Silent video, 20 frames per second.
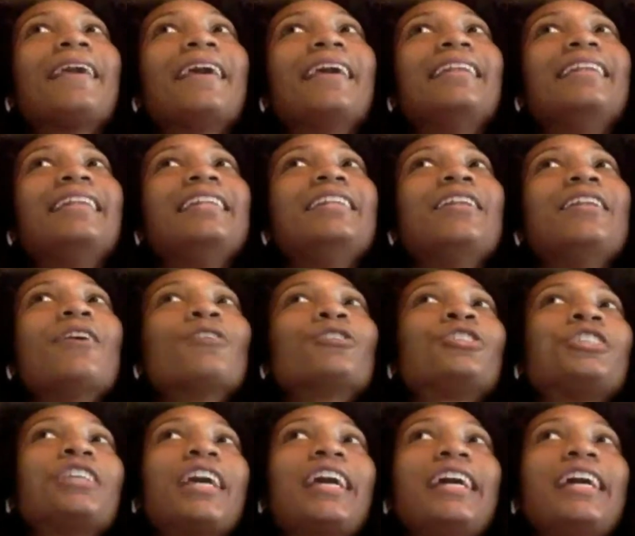no
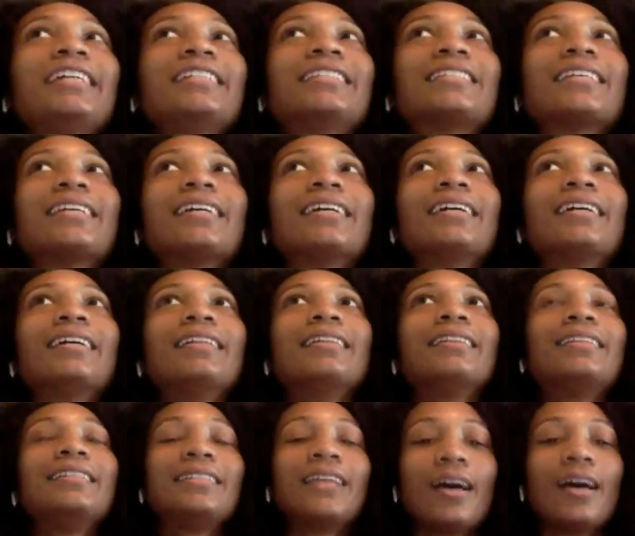shade
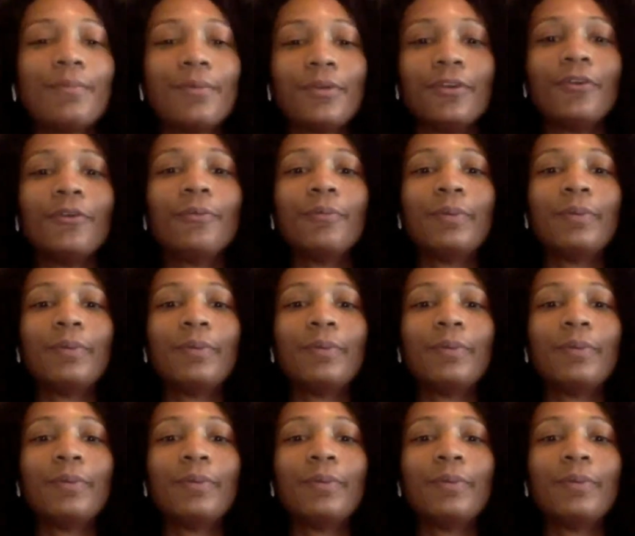to the W,